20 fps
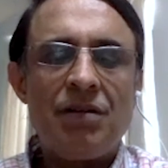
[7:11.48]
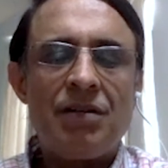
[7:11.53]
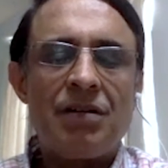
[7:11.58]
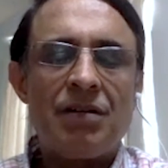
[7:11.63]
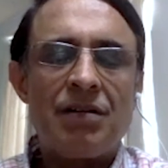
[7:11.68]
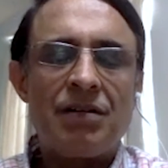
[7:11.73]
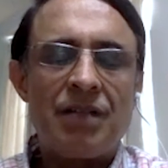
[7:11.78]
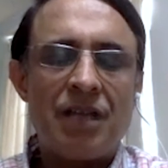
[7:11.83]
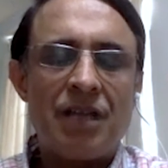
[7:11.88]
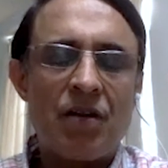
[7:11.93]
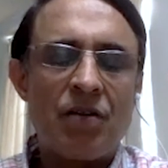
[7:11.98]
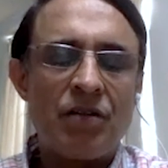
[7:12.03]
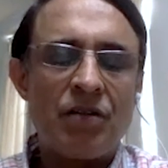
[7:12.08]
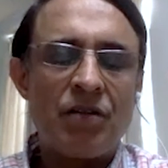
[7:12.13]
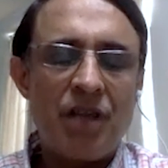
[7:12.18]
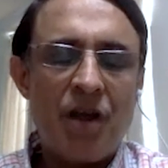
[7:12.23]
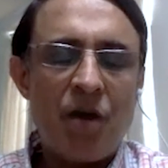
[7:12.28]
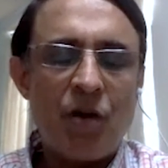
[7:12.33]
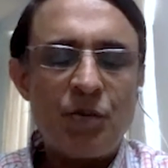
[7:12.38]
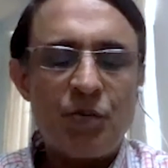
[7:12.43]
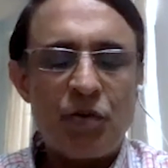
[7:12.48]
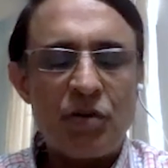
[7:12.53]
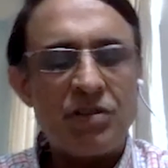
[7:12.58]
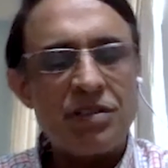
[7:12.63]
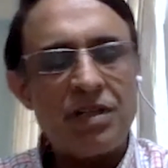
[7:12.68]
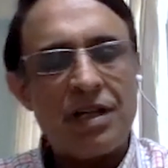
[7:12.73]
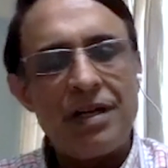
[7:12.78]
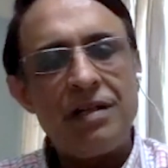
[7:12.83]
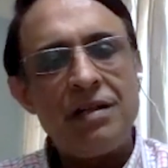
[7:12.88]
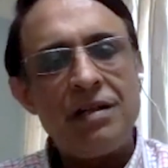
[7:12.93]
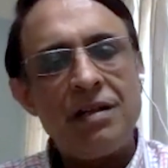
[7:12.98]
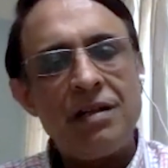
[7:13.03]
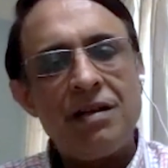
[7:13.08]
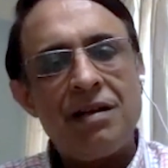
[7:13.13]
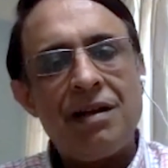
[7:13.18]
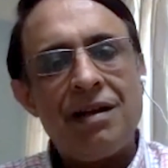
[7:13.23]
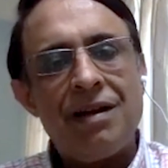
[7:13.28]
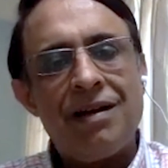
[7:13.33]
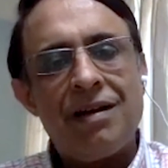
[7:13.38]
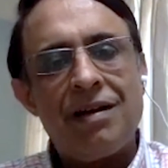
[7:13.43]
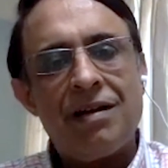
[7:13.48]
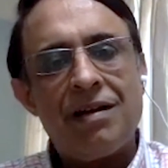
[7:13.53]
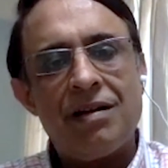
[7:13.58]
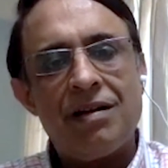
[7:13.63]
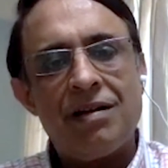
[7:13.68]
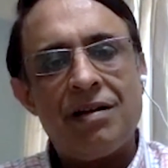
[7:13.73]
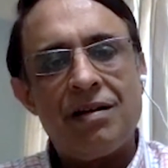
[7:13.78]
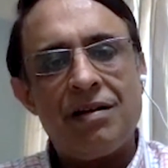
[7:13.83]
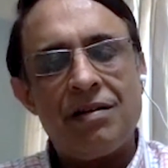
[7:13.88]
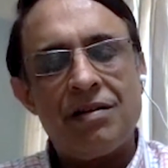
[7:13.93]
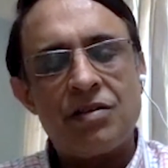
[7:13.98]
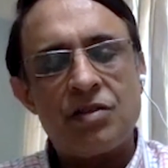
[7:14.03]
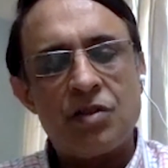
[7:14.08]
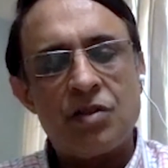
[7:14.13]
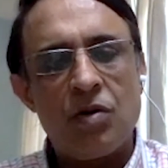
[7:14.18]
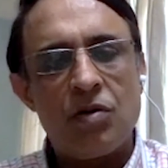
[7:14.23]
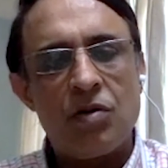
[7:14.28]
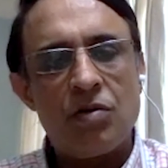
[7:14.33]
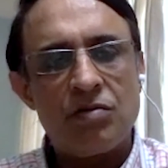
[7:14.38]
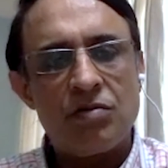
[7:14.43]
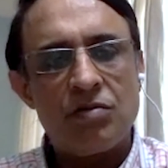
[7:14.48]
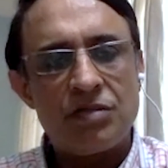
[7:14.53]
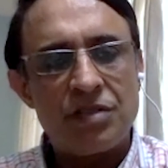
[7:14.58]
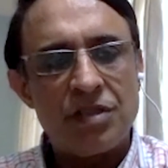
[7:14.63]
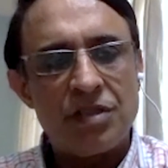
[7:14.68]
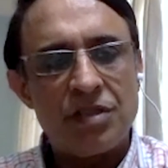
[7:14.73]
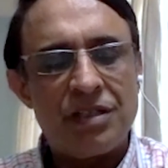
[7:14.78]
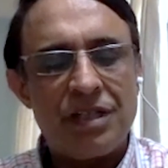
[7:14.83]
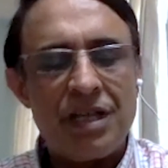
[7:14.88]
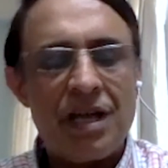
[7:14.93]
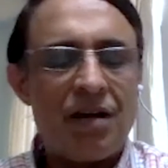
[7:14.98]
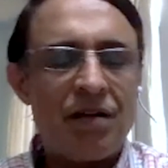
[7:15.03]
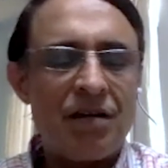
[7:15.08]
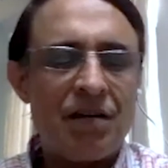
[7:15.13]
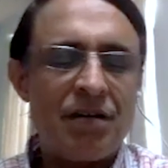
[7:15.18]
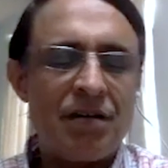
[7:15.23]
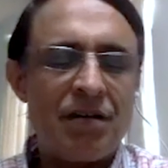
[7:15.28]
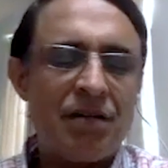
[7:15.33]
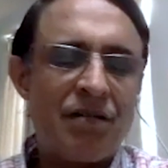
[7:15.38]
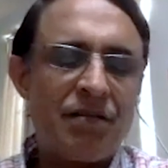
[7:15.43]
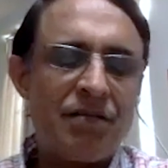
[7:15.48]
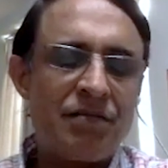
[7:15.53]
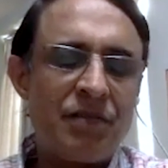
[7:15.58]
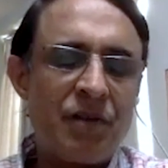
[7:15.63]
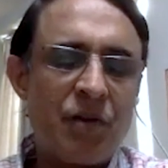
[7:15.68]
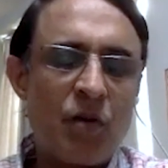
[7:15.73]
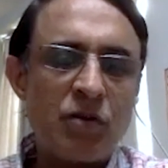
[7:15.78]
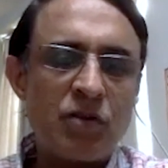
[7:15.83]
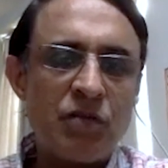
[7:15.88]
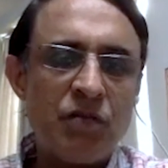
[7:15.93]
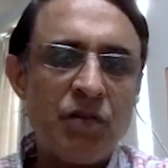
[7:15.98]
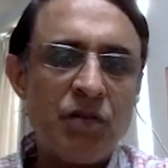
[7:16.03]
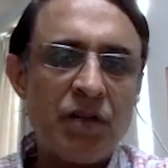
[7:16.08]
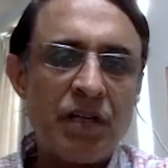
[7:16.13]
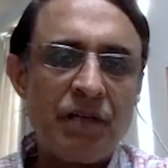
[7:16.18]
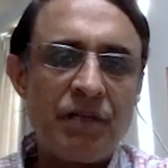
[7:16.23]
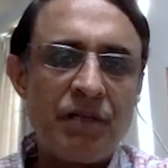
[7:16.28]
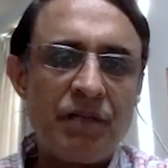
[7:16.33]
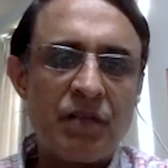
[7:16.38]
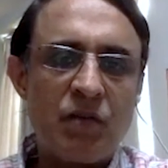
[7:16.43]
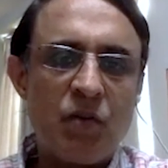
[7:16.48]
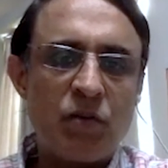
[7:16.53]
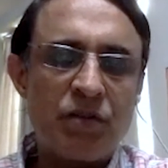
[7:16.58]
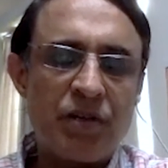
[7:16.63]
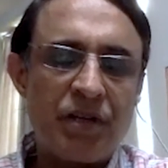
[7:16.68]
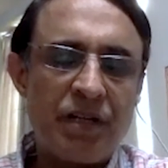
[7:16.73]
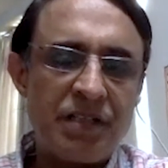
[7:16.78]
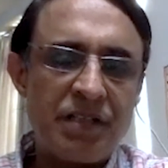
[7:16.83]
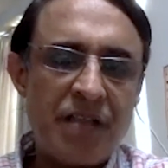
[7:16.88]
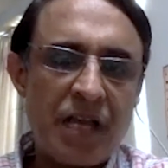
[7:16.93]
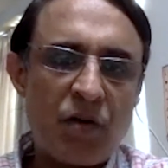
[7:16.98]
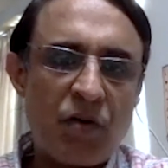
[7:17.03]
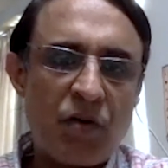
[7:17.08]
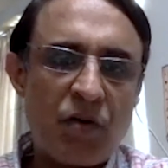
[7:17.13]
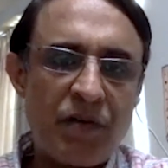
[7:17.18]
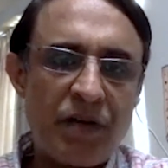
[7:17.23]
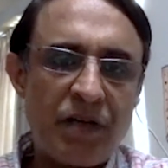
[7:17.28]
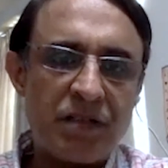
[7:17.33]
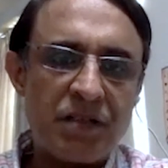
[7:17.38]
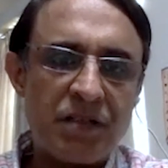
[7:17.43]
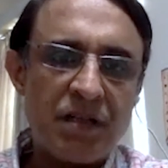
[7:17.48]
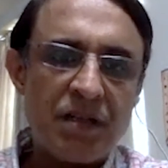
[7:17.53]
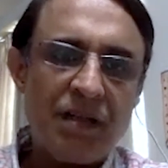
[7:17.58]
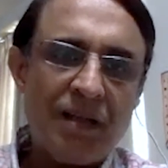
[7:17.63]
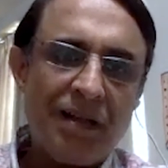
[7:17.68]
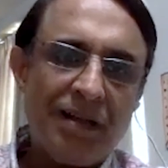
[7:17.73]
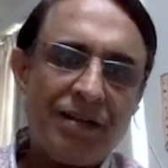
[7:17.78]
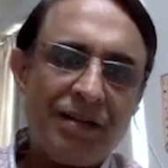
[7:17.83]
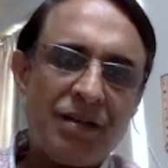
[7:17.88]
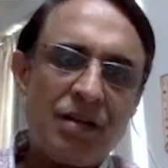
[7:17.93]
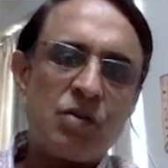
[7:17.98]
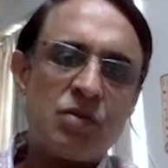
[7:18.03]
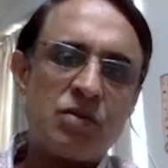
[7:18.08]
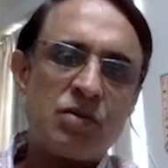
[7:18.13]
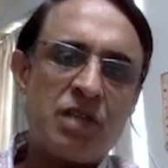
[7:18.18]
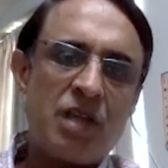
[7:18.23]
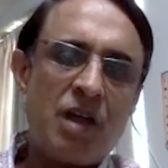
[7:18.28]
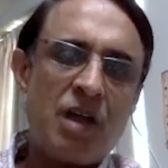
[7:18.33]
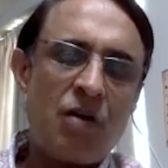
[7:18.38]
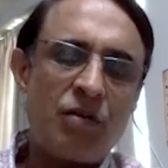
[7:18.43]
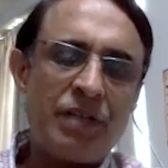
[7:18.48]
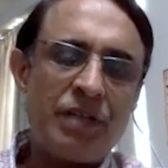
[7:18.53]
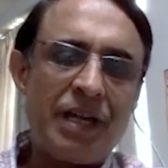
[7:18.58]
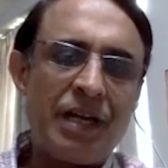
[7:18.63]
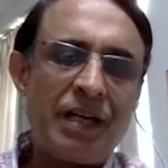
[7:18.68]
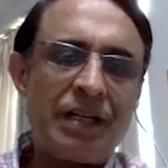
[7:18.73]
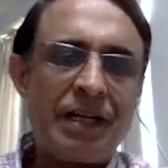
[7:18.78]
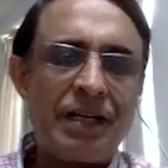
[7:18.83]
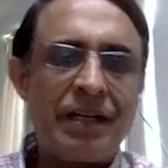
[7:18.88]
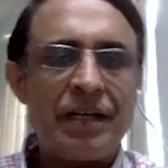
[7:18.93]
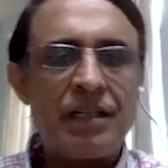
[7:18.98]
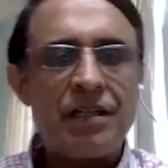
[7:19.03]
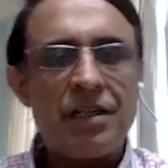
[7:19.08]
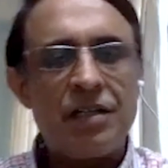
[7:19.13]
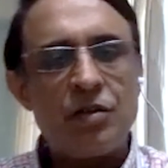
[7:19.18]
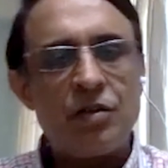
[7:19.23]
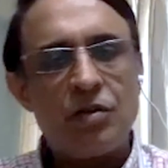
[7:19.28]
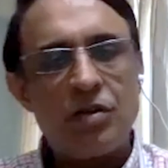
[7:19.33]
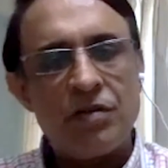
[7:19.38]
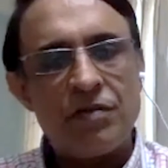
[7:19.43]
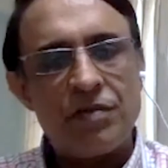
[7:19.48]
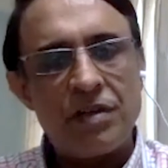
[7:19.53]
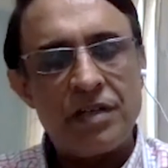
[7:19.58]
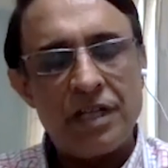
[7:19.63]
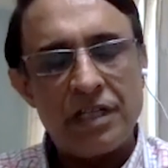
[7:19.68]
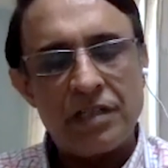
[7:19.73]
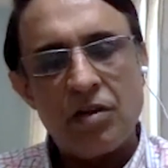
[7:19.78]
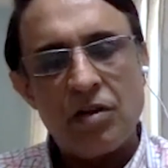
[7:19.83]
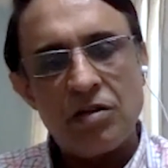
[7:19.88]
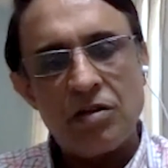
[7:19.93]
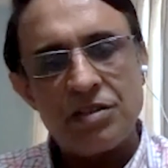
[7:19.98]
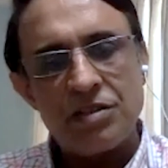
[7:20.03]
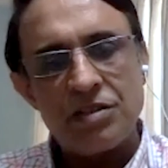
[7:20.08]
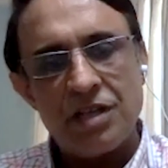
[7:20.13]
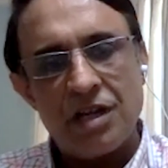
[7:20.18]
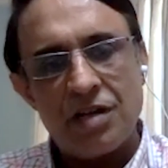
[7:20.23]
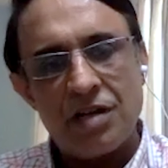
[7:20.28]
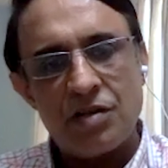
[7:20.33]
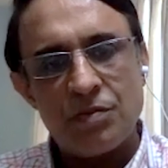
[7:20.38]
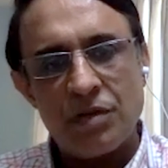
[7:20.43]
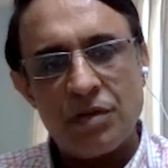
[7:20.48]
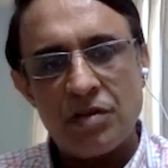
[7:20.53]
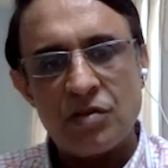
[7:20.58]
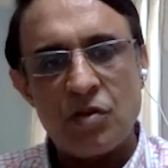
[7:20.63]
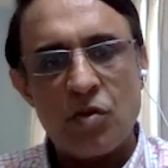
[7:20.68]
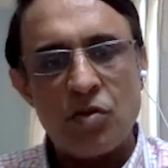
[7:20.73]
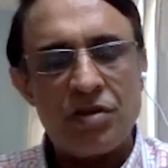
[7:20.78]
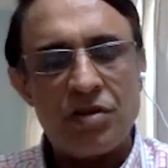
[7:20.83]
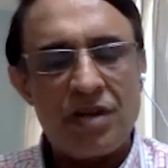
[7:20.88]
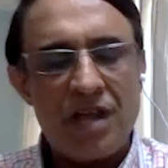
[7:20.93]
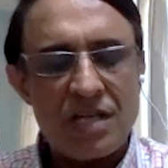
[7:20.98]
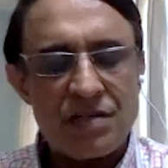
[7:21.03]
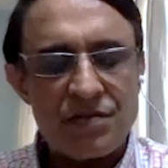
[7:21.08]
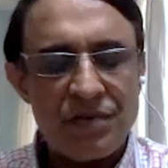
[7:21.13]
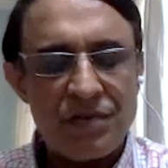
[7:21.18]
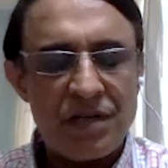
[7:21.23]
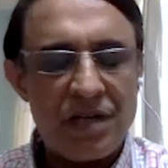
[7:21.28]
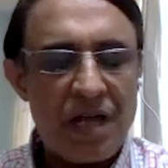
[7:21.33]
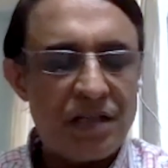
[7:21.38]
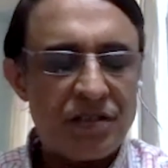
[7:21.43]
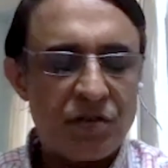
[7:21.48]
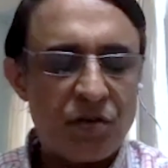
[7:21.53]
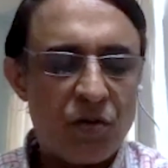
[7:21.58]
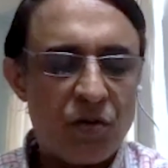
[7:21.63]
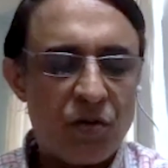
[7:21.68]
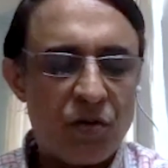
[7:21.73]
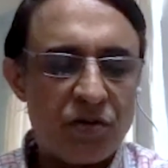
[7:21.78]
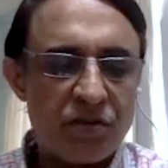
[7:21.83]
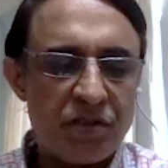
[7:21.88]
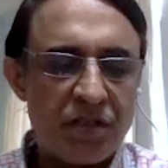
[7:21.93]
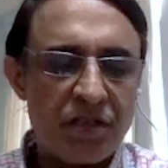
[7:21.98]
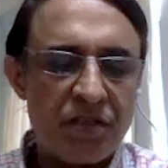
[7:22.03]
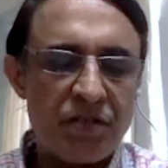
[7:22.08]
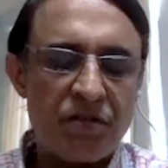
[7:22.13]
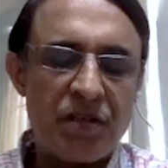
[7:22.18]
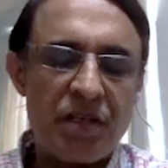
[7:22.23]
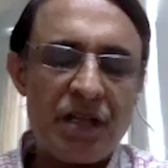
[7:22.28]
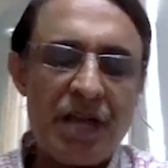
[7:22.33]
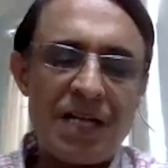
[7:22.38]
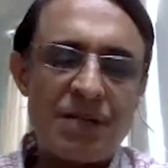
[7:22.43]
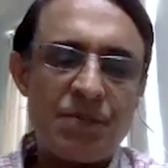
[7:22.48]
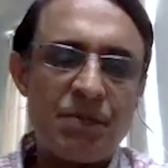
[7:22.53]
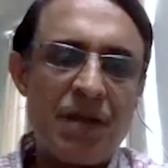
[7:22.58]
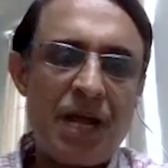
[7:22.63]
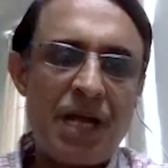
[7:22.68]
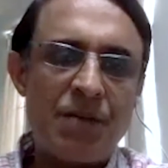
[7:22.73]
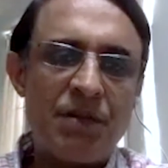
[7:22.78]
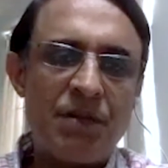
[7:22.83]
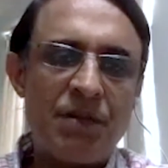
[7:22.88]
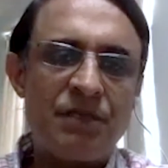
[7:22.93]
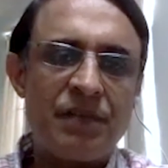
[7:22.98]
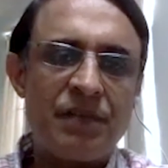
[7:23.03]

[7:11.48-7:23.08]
They're on the output side. We're also working with Godrej Agrovet to see how they get connected to different technology entrepreneurs. Godrej Agrovet, as you know, is in the animal feed